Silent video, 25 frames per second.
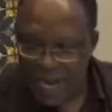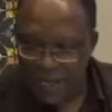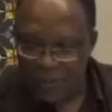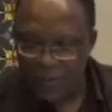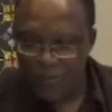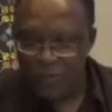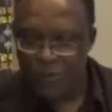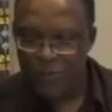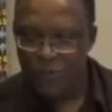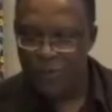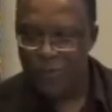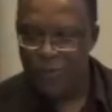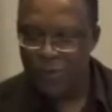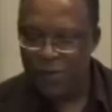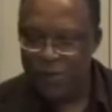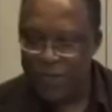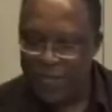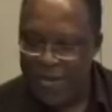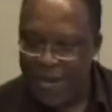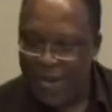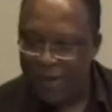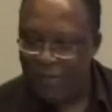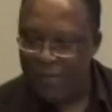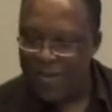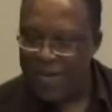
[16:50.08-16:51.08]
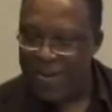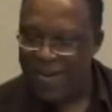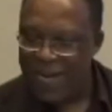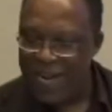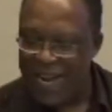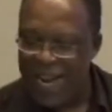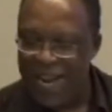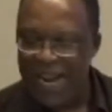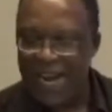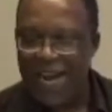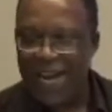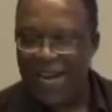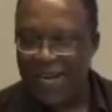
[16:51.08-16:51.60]
I should do you timeline
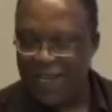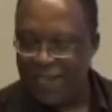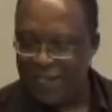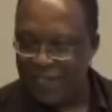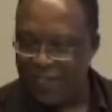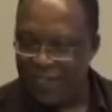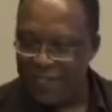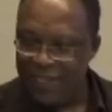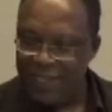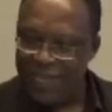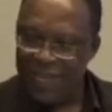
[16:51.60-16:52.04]
9.